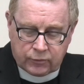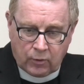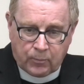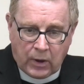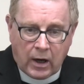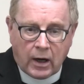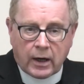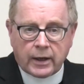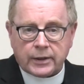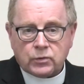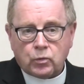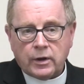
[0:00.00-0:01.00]
to
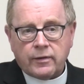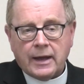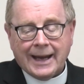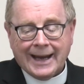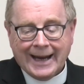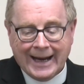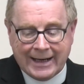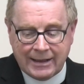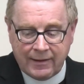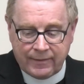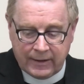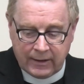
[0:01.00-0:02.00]
part with
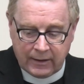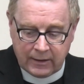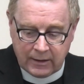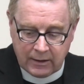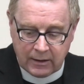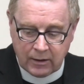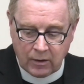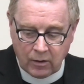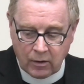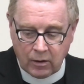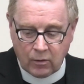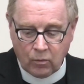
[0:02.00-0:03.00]
anything
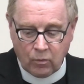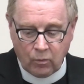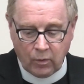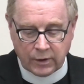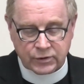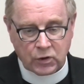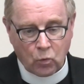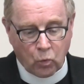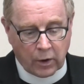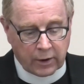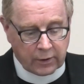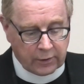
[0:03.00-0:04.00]
which the
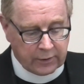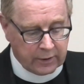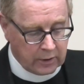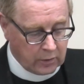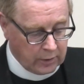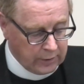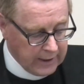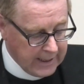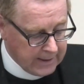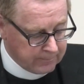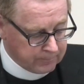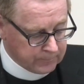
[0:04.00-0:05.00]
Word
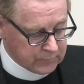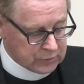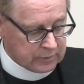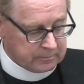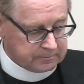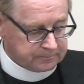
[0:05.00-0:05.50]
condemns.